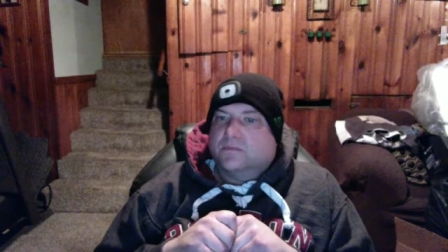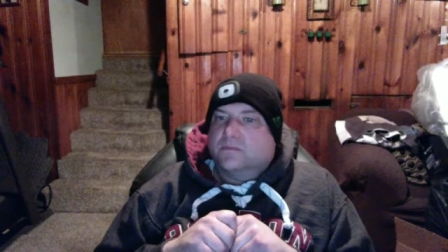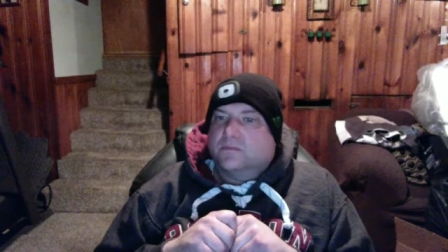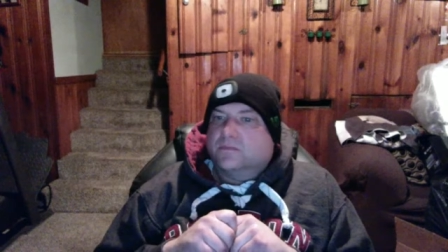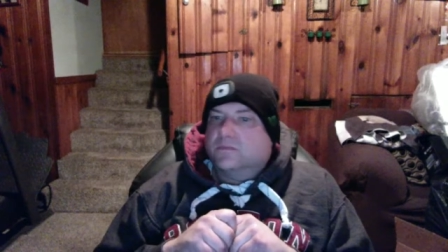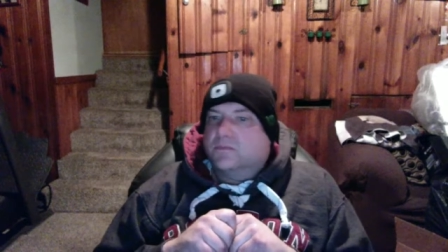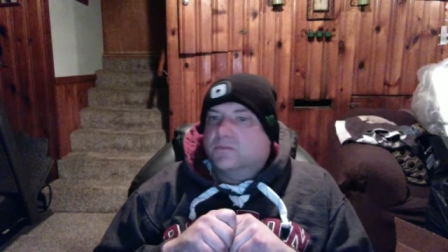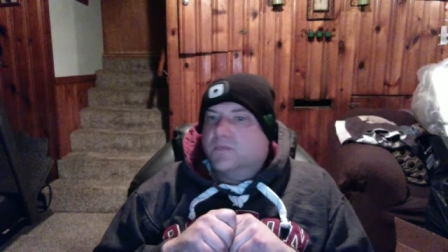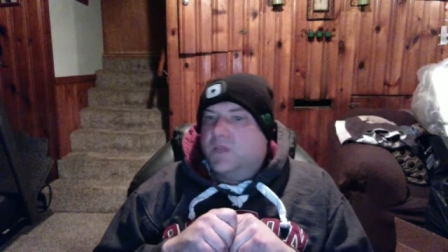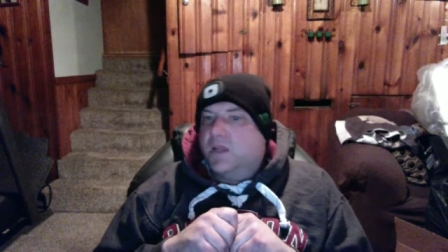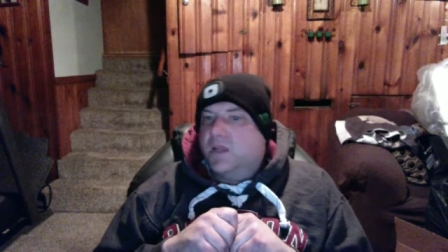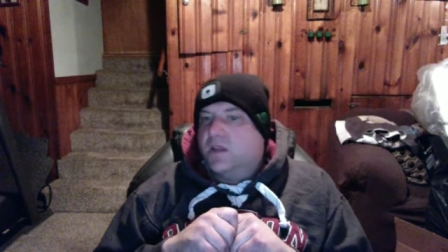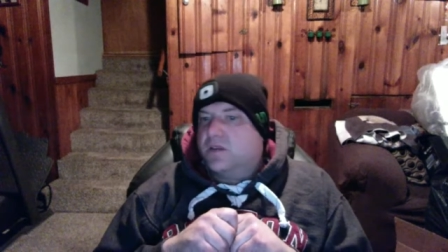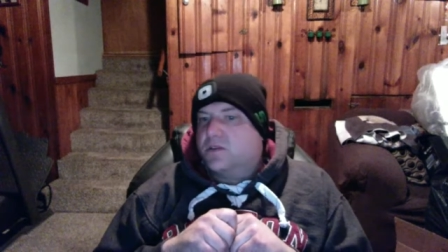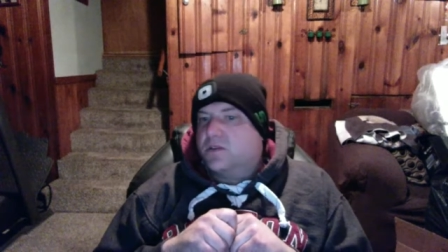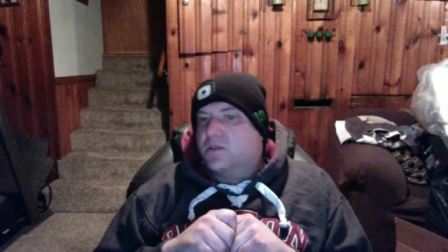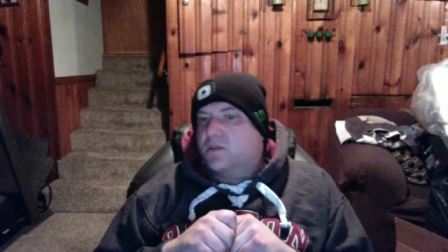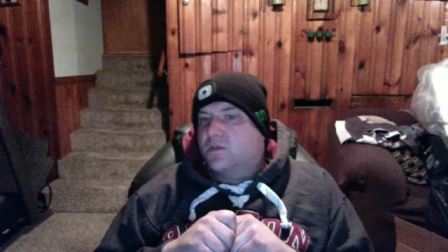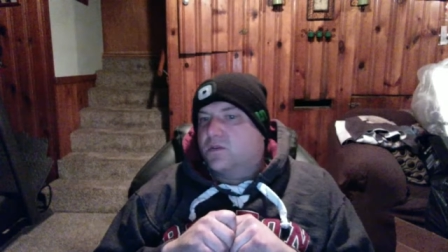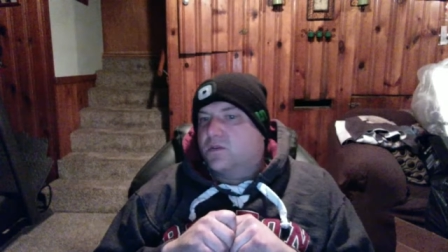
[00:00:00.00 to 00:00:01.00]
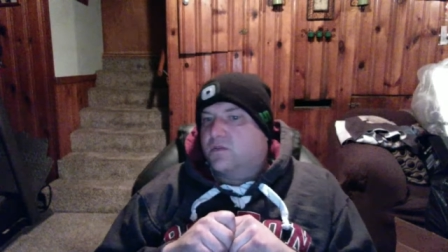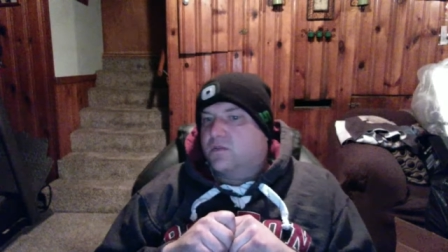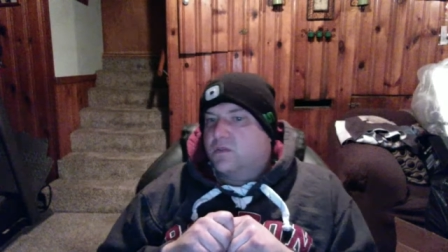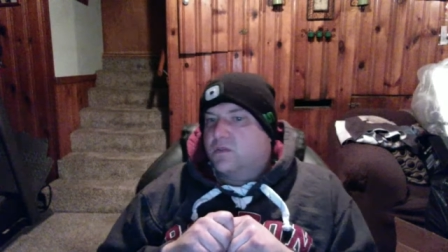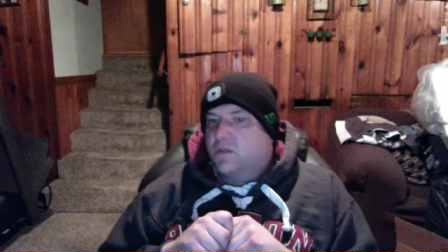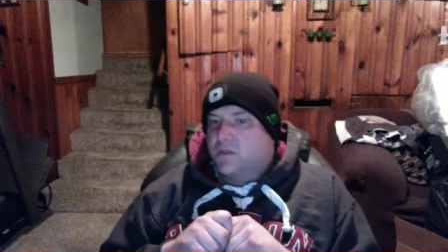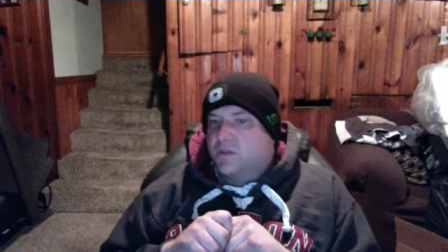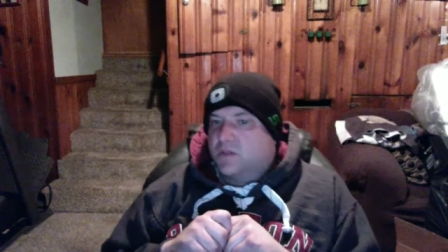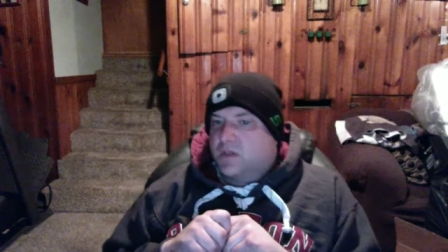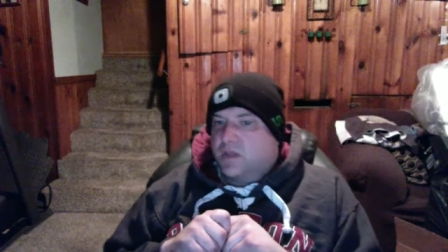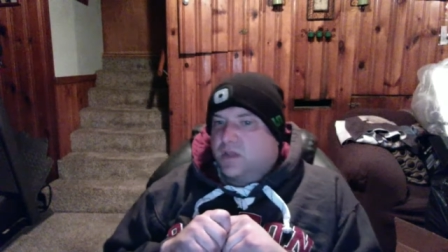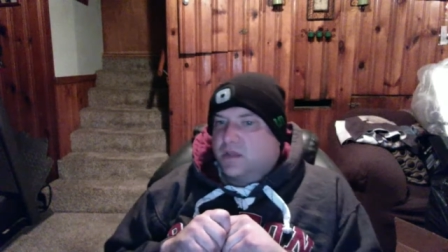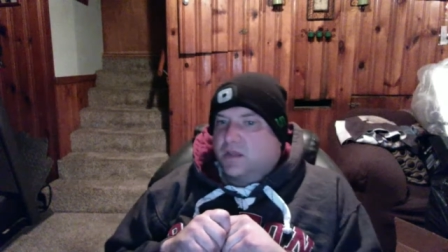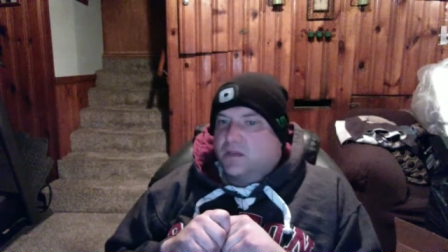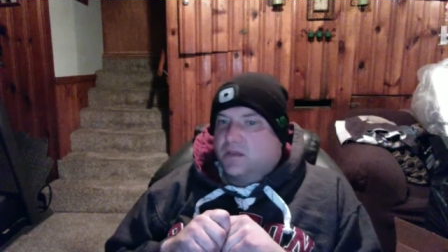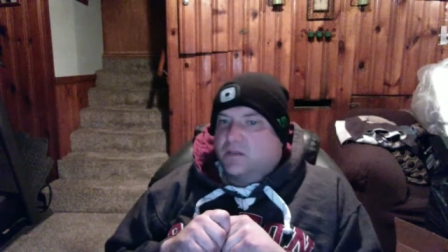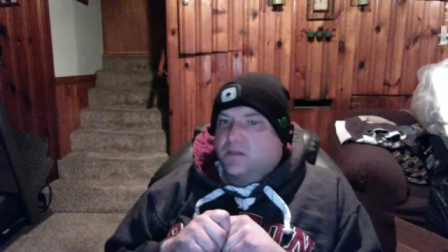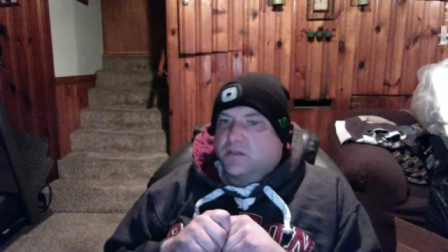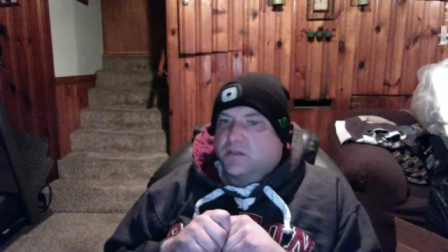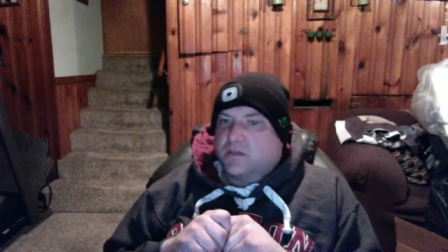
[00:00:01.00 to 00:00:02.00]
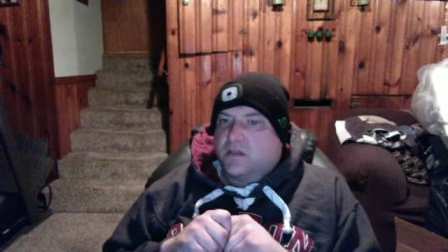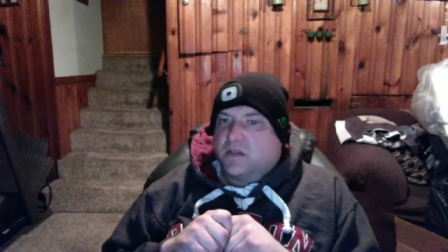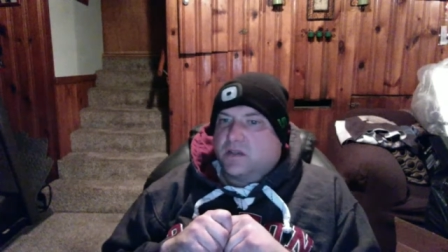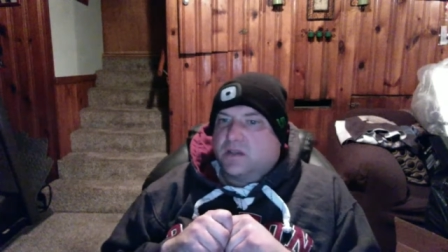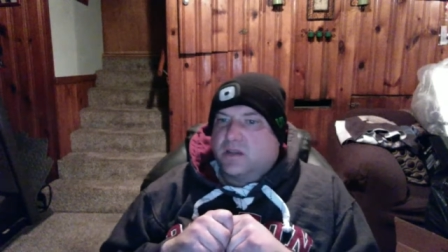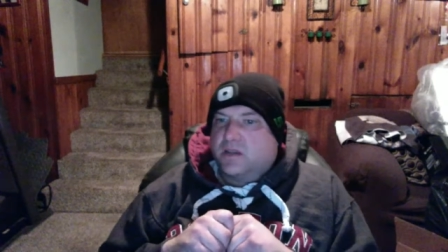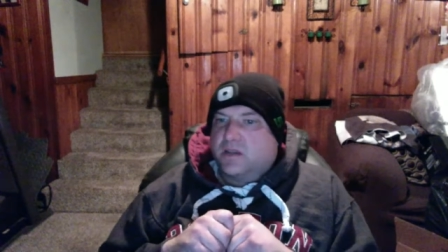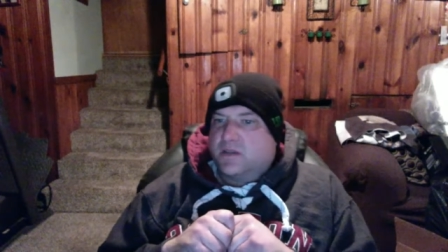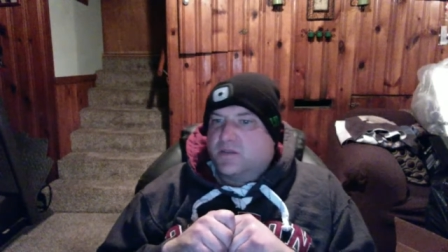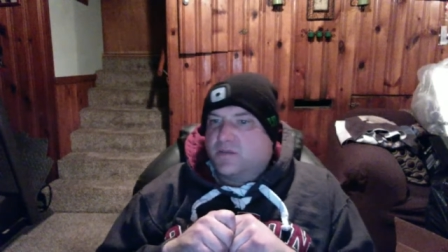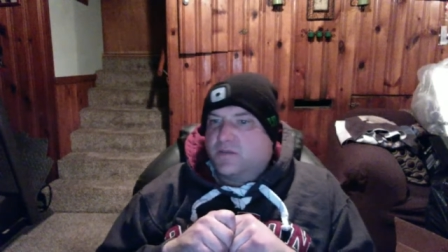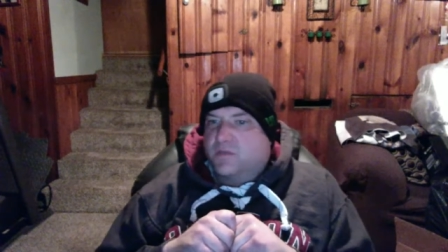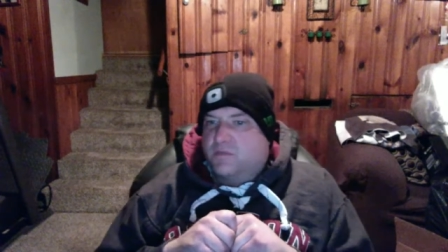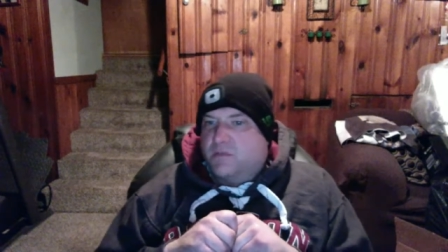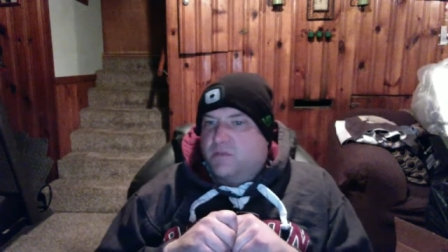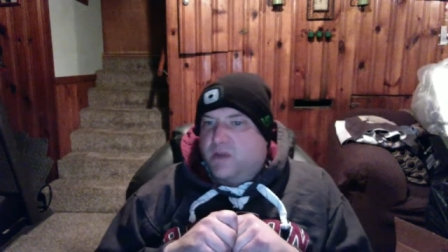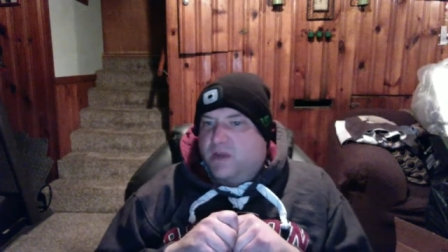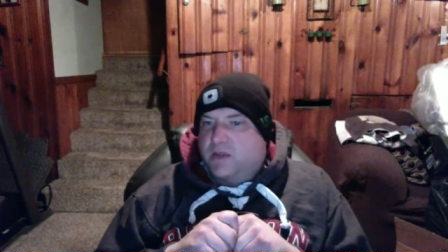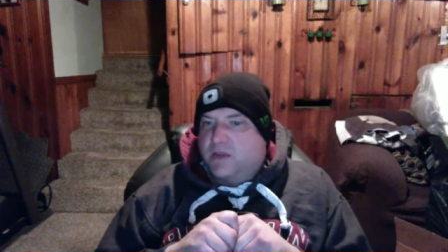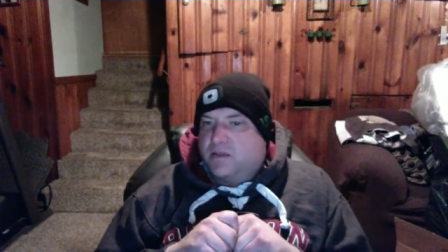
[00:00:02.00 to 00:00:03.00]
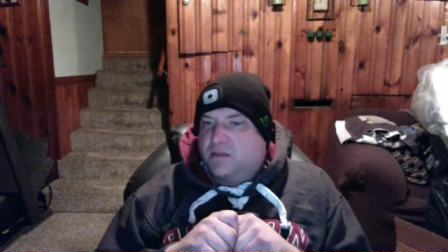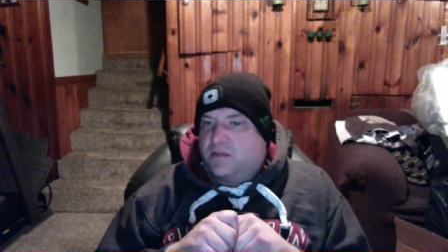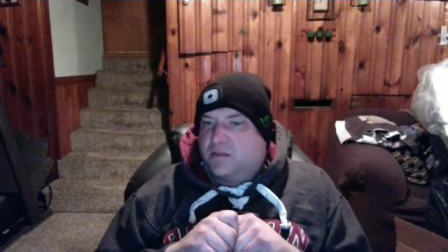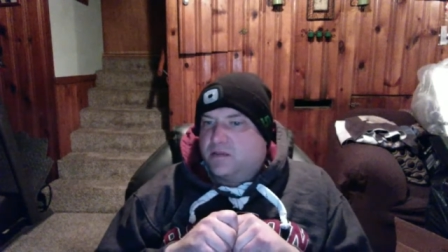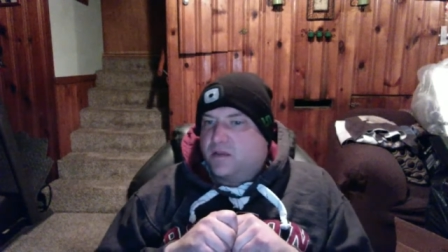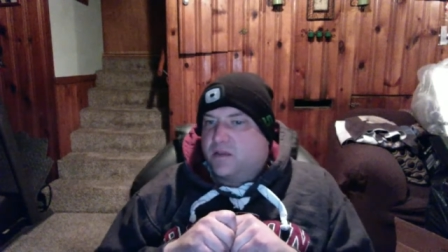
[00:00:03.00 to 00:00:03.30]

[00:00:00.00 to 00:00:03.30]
Yeah, so it looks like he is from Mass.